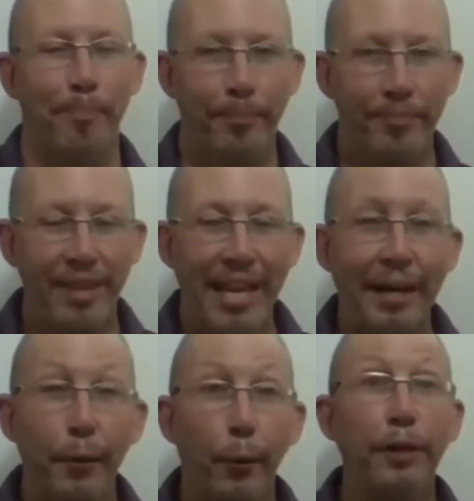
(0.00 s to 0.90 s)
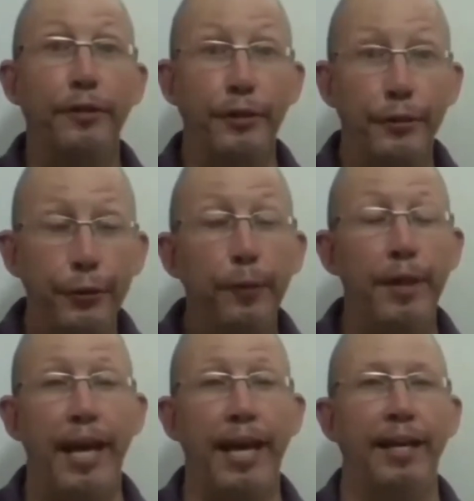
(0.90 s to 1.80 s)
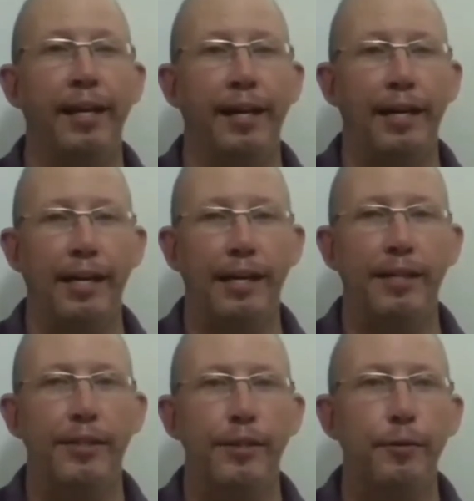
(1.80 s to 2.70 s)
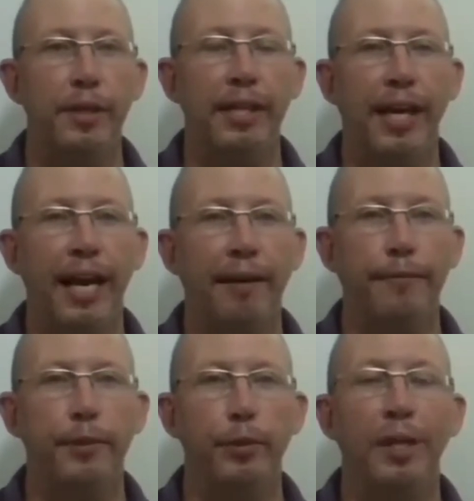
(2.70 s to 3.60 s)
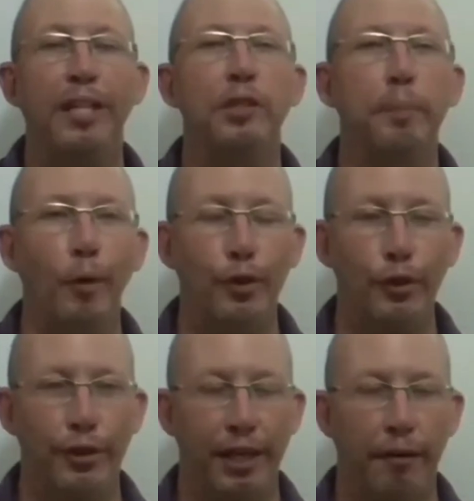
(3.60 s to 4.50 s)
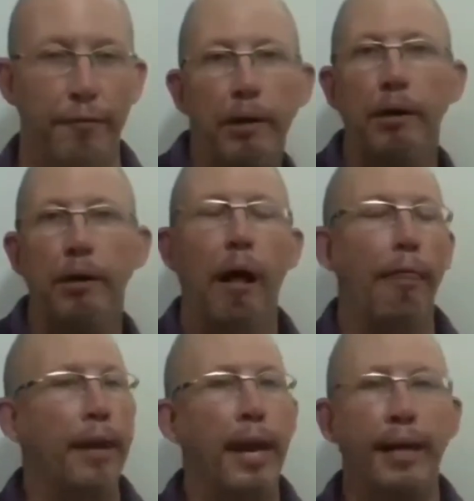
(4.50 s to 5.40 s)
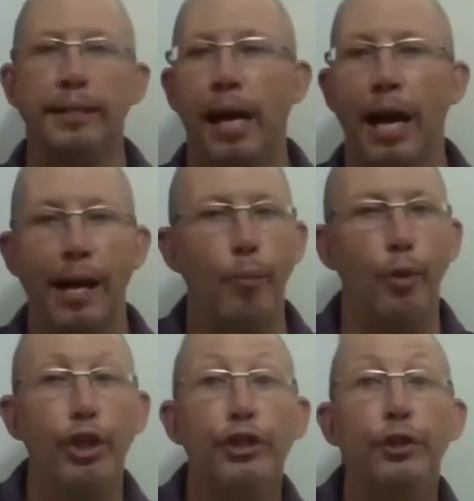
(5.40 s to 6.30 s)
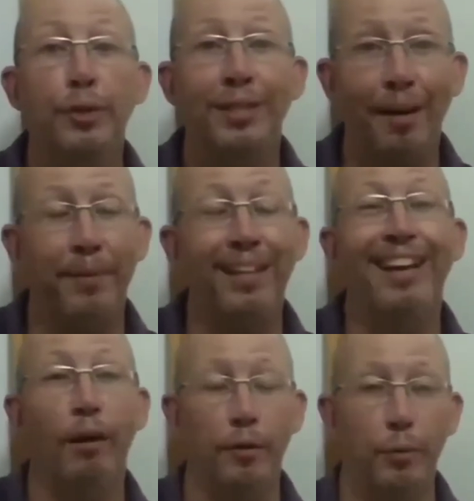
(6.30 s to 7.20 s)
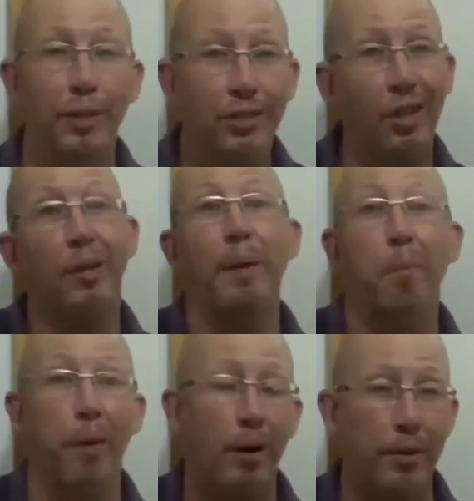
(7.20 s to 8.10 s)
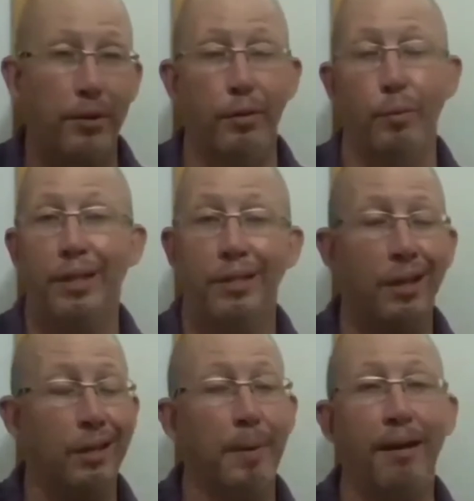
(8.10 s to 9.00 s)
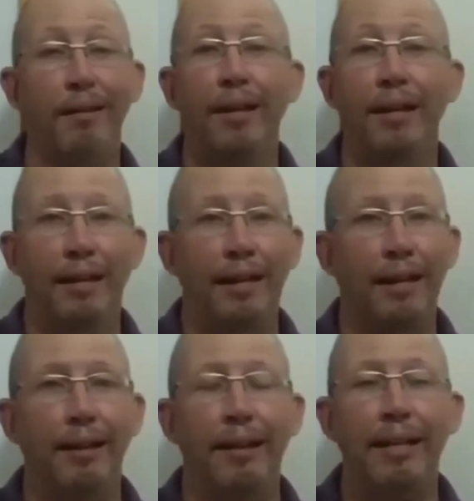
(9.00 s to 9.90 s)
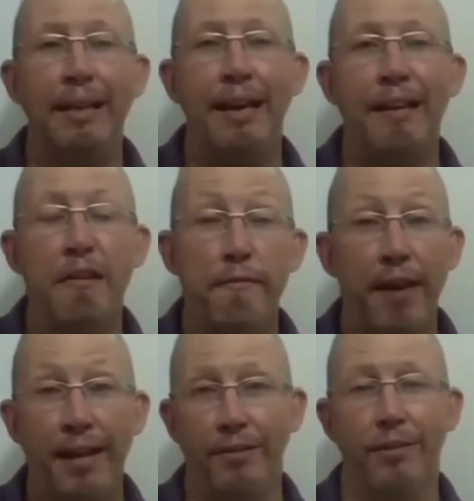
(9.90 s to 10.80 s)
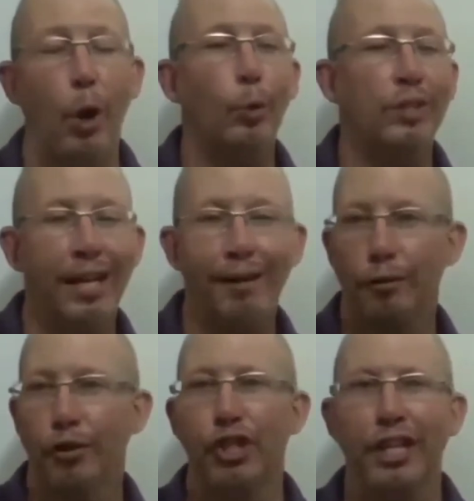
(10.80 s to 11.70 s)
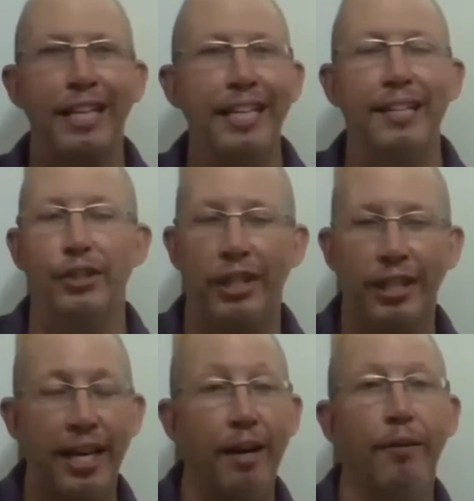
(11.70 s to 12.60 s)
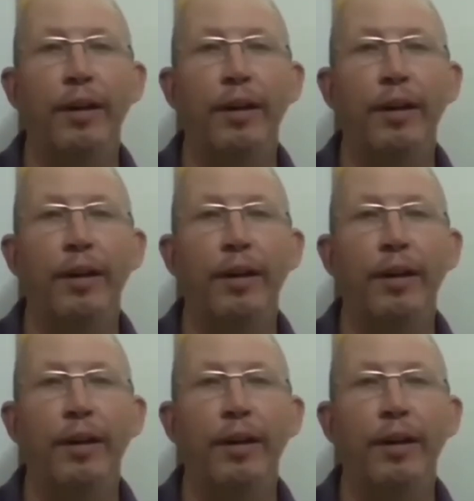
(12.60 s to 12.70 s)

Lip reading: in order to do that, you really have to expose yourself. The next time we're going to do something else. We could talk about barbecue. We could talk about events, hotels, check it in, check it out,